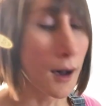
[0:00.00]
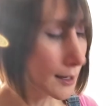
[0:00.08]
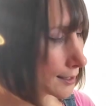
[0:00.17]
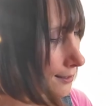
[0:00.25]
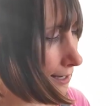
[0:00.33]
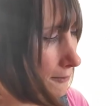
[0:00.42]
I
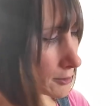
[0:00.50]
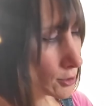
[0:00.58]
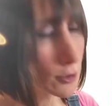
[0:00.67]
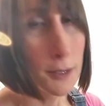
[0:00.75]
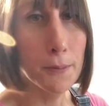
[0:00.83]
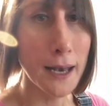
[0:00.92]
can now
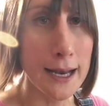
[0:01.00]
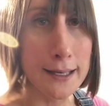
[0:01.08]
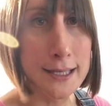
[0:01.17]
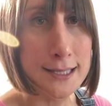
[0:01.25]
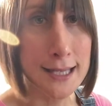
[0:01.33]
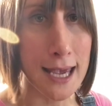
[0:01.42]
enjoy playing
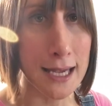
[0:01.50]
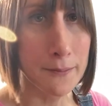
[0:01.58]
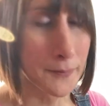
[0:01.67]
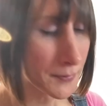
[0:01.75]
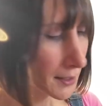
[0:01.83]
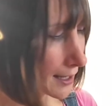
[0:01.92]
this
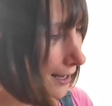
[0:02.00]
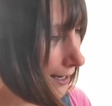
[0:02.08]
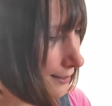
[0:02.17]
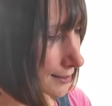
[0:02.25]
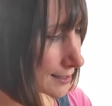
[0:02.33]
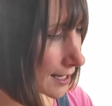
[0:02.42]
game
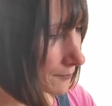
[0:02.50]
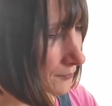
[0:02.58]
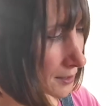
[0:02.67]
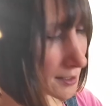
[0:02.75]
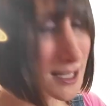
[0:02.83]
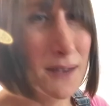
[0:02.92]
and
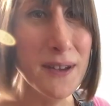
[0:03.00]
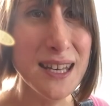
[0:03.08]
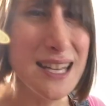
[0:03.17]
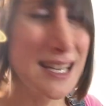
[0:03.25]
give it the